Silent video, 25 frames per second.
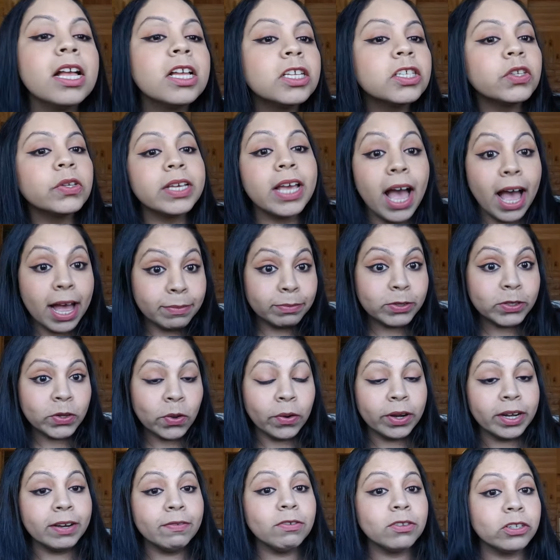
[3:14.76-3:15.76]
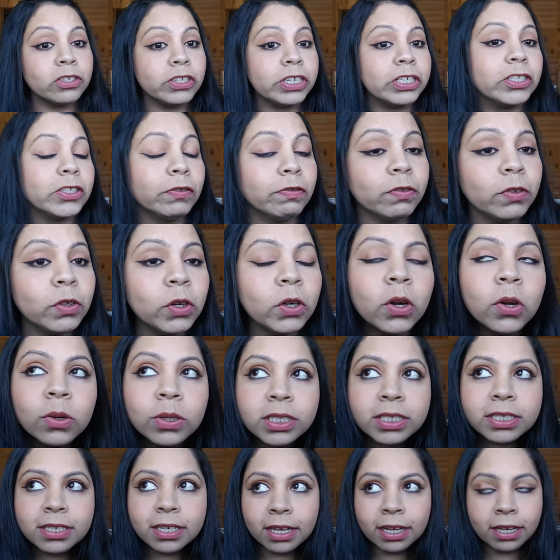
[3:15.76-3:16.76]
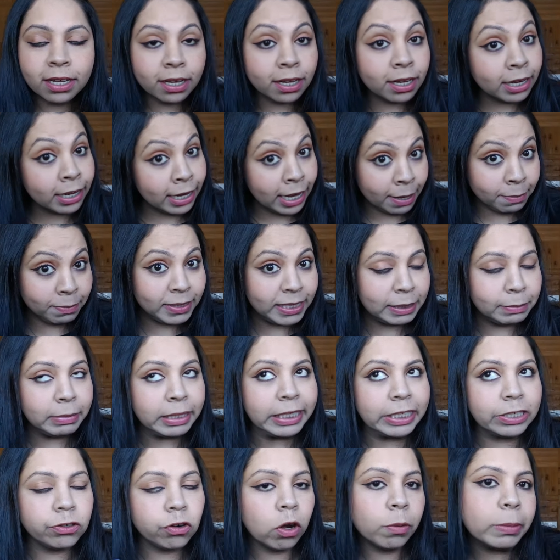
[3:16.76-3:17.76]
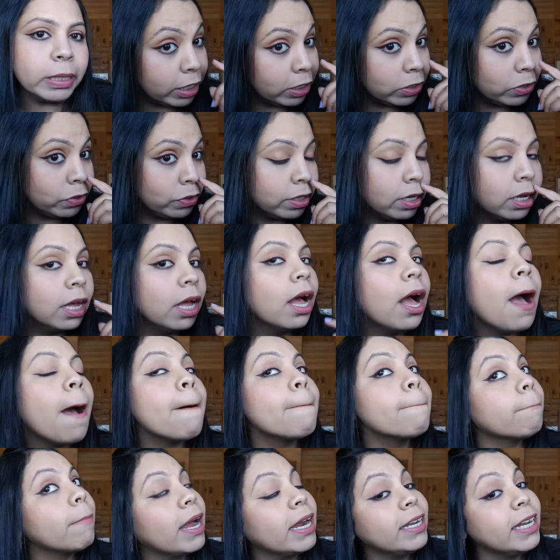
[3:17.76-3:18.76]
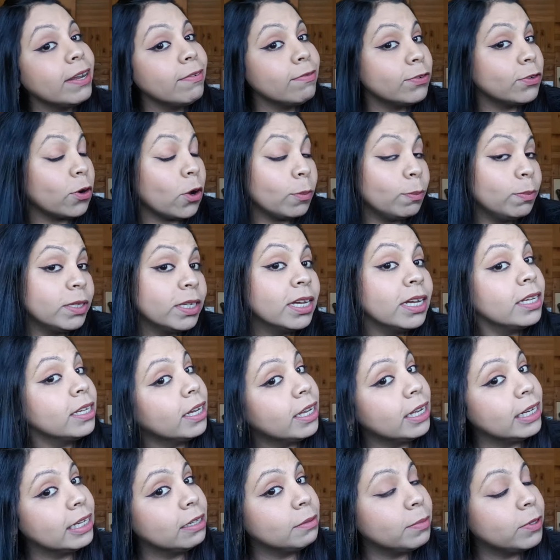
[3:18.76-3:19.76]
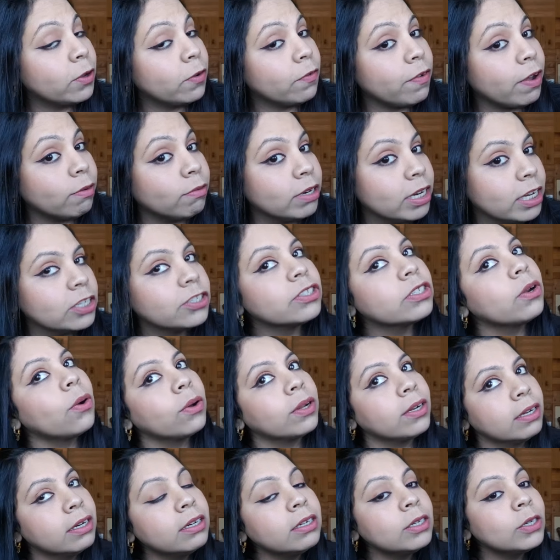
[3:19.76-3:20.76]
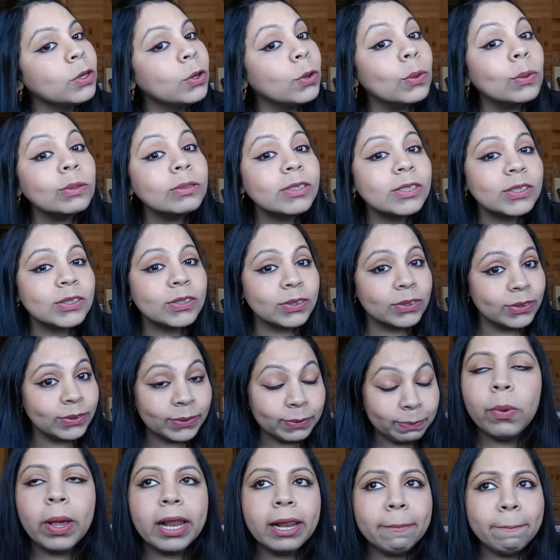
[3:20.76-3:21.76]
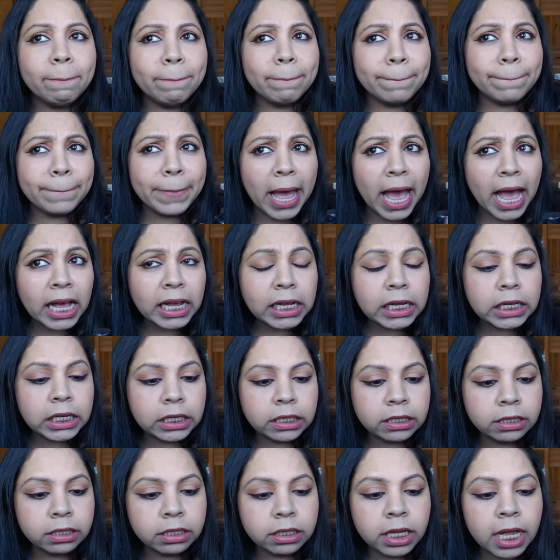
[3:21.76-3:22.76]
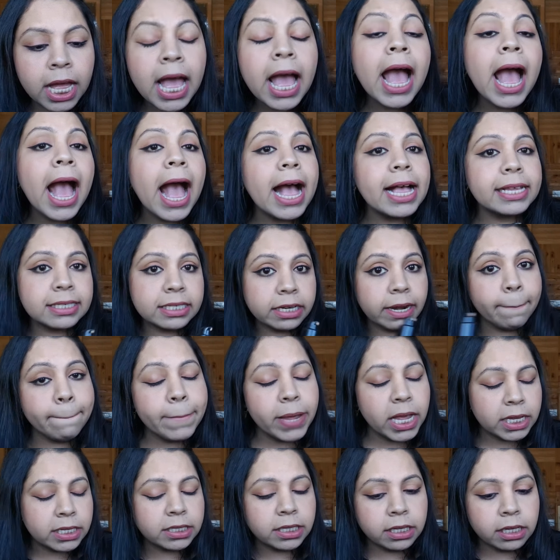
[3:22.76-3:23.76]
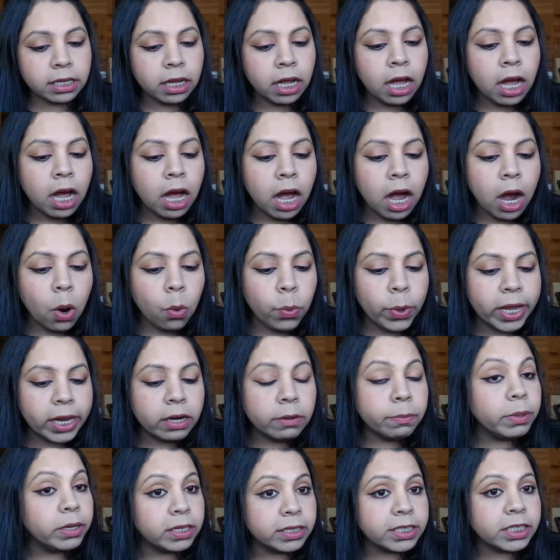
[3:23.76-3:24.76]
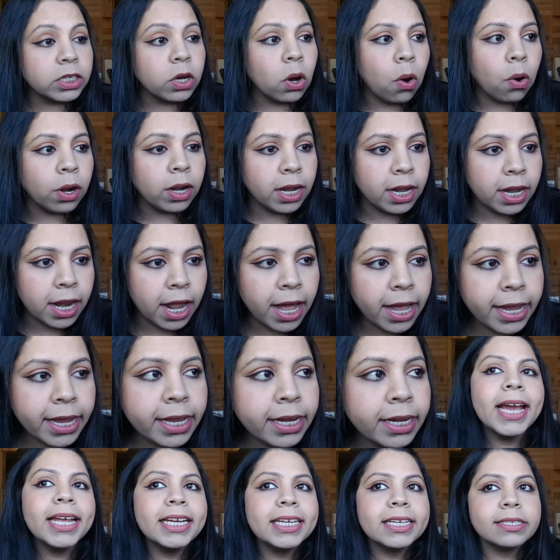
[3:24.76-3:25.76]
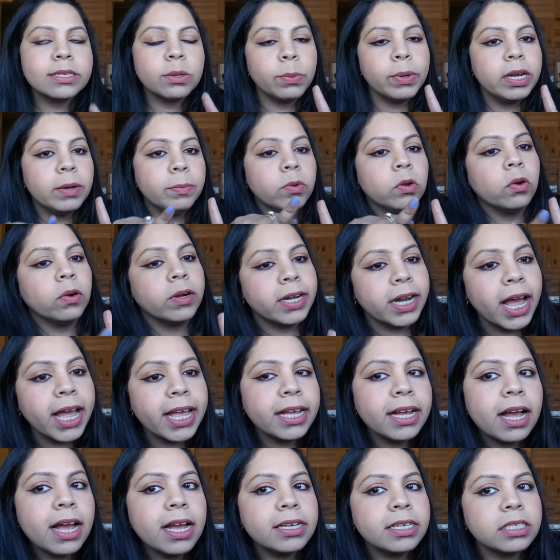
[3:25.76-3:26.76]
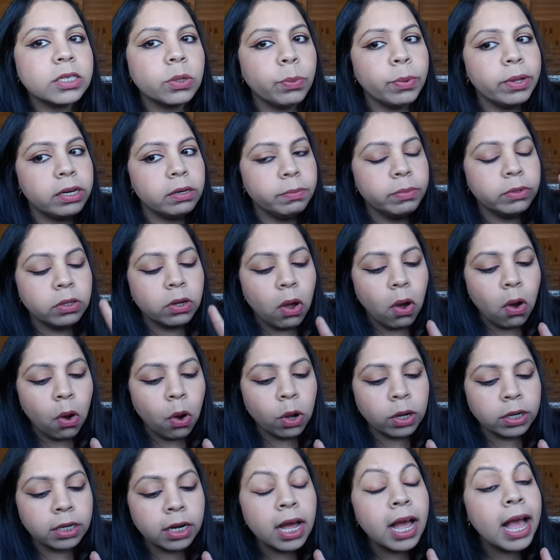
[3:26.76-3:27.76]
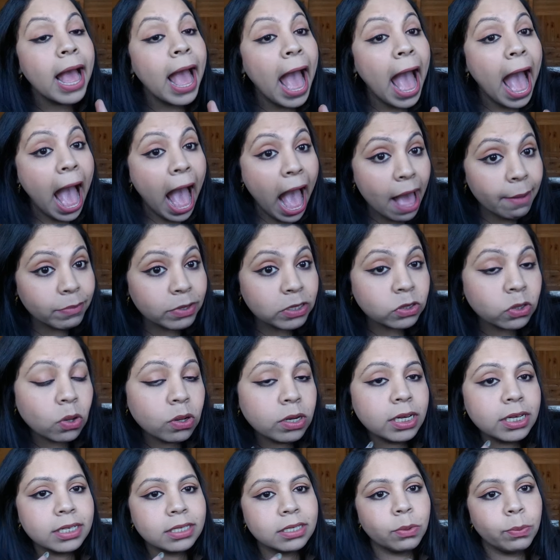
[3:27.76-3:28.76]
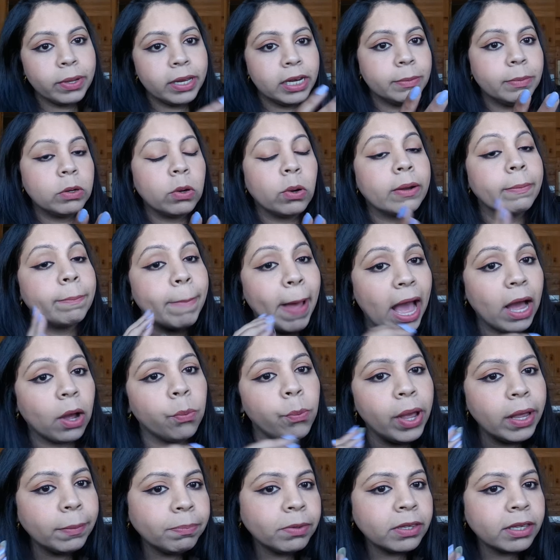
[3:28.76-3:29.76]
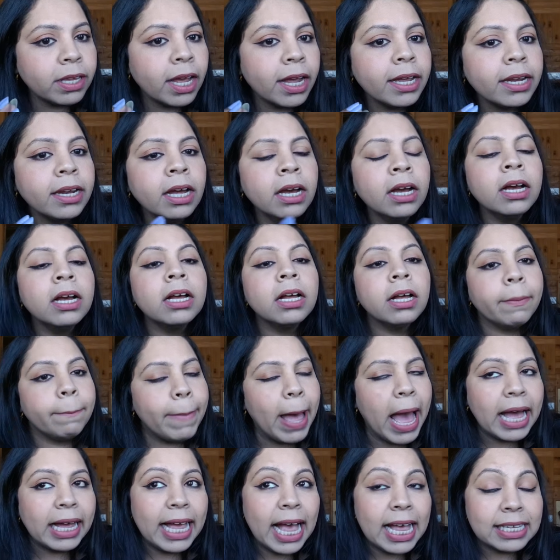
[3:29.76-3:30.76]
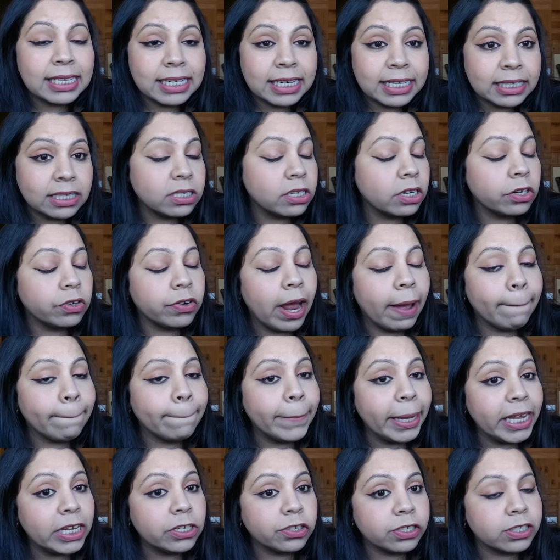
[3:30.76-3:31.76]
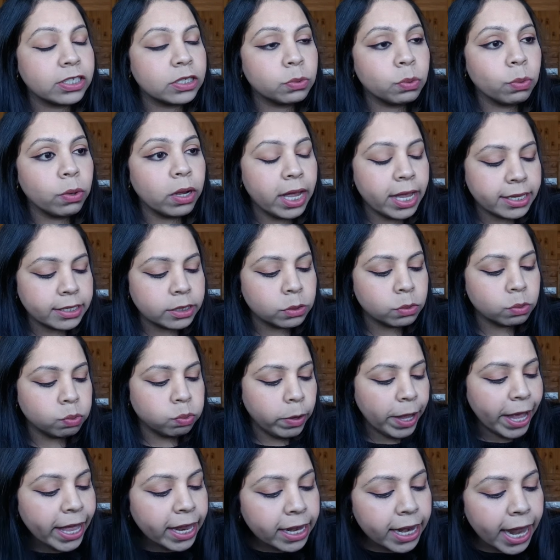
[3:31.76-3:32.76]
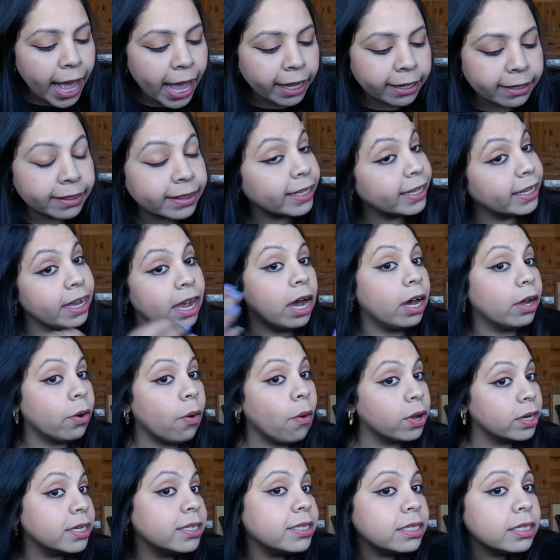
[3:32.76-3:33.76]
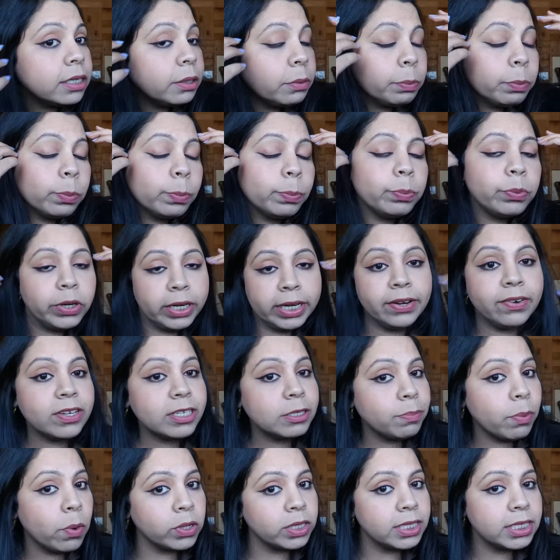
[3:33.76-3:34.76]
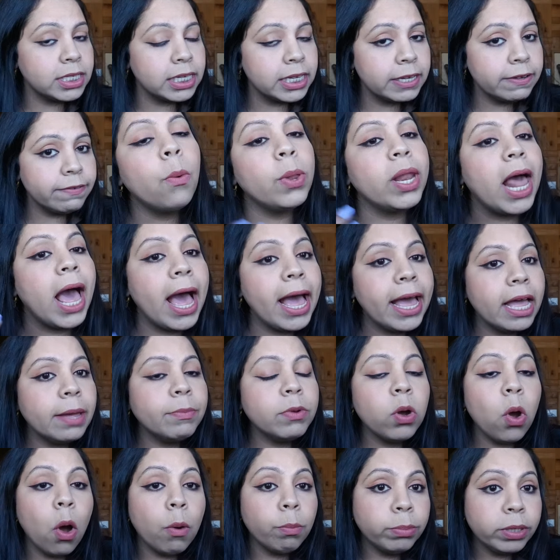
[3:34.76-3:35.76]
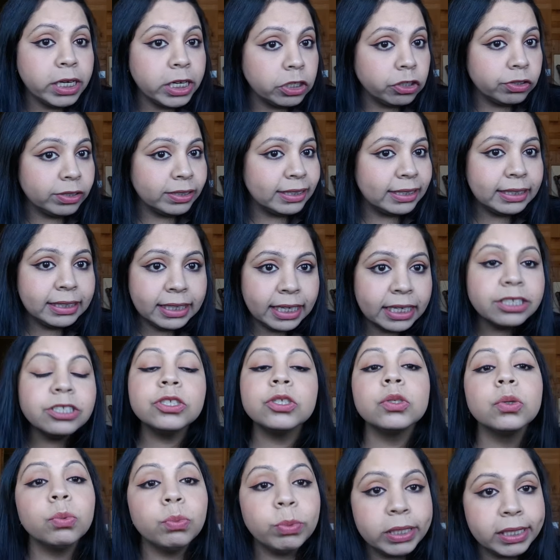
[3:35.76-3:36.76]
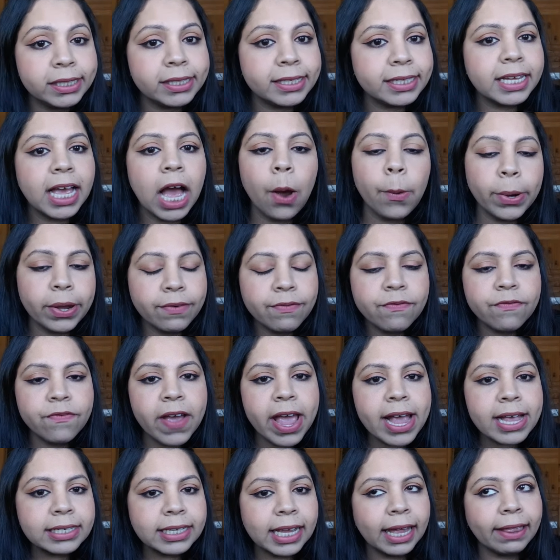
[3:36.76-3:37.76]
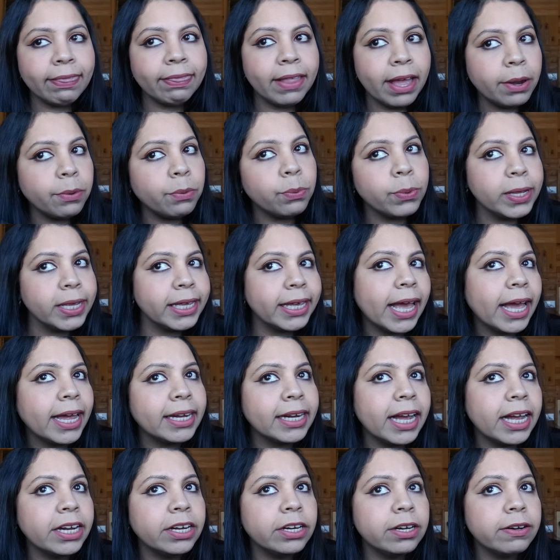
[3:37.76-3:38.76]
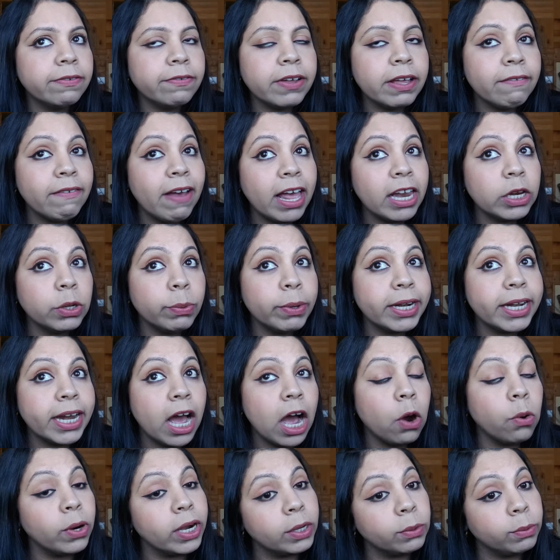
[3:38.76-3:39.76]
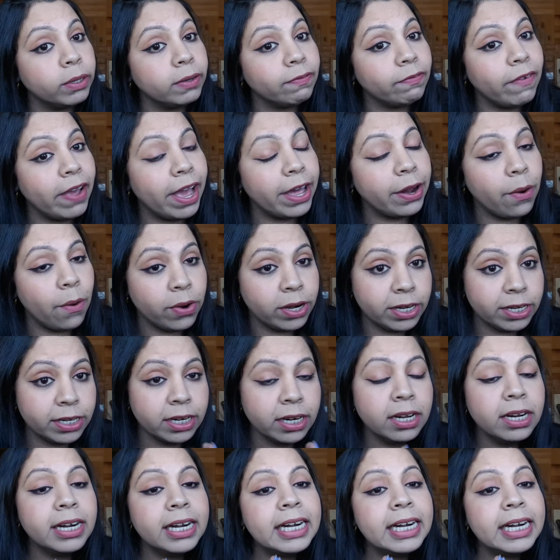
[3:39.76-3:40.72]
So yeah, I'm sorry for the change of clothes. Clumsy me dropped up, might have dropped a little bit of foundation on her clothes. So well, Pac has an amazing availability online. It is available on Nykaa, it is available on Amazon, it is available on Pac website. Pac has an Instagram page as well, and they are honestly pretty responsive. Well, I am a combination skin, so we'll see how it fares, and then we can kind of evaluate how it will fare on